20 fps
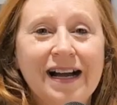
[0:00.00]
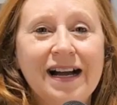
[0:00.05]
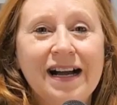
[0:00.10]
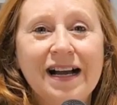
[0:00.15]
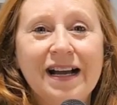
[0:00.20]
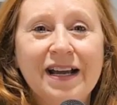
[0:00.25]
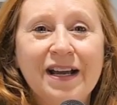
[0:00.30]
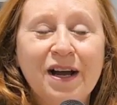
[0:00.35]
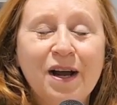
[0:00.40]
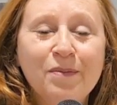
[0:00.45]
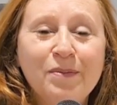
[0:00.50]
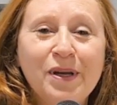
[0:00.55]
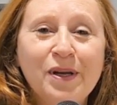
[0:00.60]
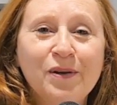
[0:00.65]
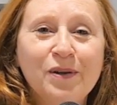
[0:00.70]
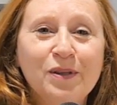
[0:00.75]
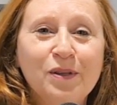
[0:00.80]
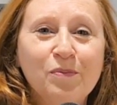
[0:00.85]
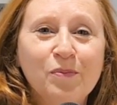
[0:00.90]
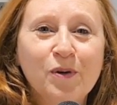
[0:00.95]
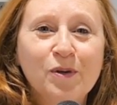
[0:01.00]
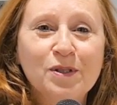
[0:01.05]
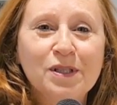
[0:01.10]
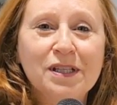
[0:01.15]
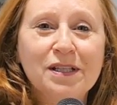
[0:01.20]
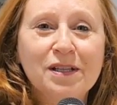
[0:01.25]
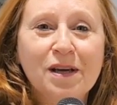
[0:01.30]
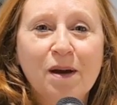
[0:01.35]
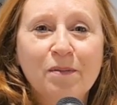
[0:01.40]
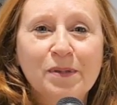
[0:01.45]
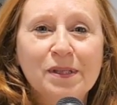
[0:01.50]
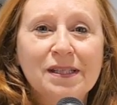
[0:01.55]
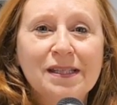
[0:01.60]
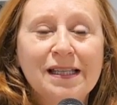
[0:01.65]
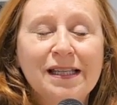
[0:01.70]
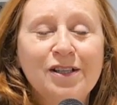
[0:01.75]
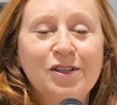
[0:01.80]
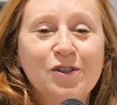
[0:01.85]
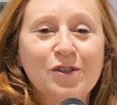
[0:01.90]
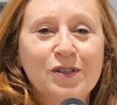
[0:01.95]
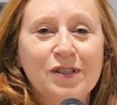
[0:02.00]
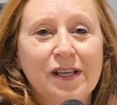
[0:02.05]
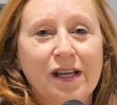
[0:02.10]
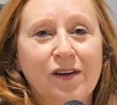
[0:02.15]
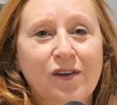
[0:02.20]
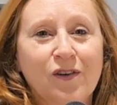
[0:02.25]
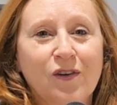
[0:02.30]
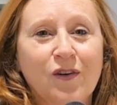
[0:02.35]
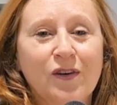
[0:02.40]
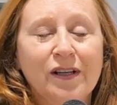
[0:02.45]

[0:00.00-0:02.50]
Hi, I'm here at the Percy Thomas Senior Center